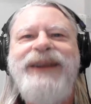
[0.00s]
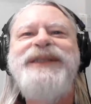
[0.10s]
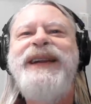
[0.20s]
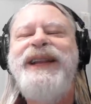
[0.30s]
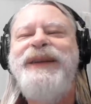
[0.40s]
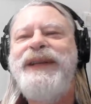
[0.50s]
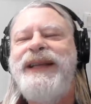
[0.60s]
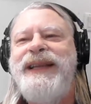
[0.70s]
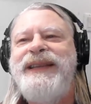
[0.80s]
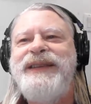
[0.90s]
Oh, that's right. He,
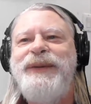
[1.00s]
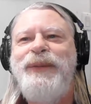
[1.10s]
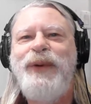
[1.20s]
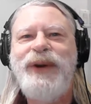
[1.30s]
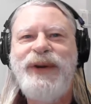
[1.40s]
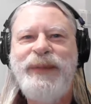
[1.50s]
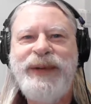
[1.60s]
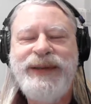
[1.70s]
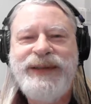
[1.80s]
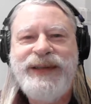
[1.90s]
he's a war
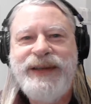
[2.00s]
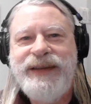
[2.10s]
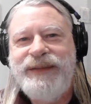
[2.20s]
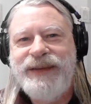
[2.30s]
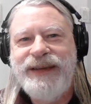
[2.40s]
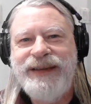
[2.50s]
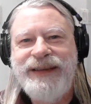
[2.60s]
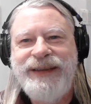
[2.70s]
criminal in South Africa.